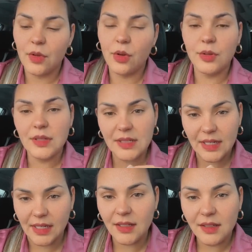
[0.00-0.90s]
on the
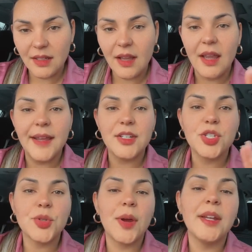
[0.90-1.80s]
day and
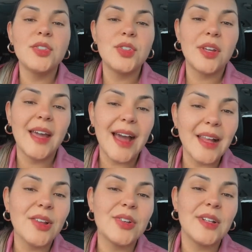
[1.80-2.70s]
trying to
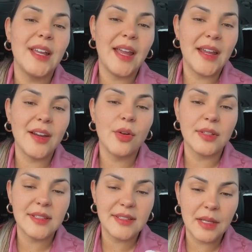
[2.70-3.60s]
color the hair on
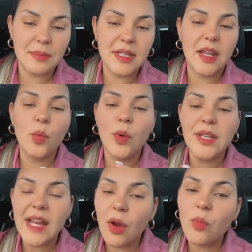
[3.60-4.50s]
the same day
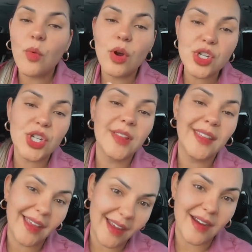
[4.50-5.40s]
without washing
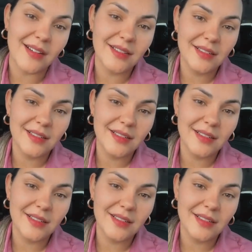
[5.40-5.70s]
the hair.